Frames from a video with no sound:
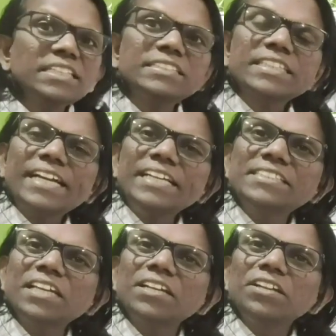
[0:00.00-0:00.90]
In such a
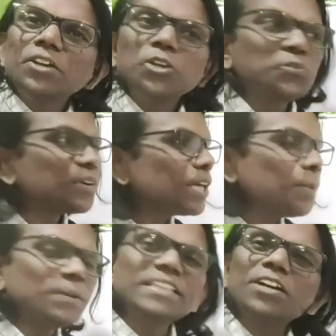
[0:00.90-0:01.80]
condition, if you
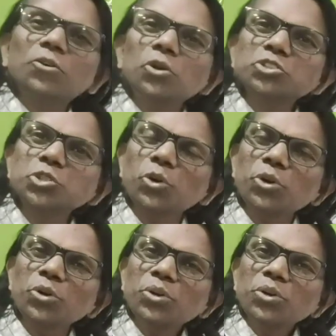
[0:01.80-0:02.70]
keep in the cold
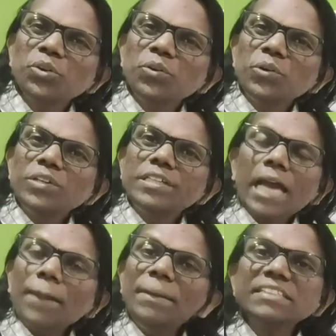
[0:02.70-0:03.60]
store,
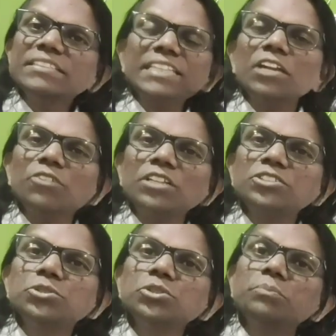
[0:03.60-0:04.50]
damaged cell
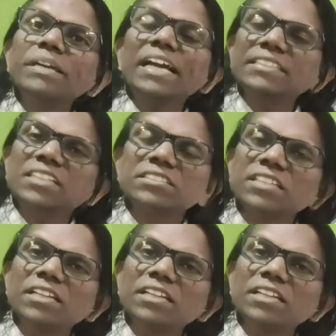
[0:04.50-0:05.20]
walls due to big ice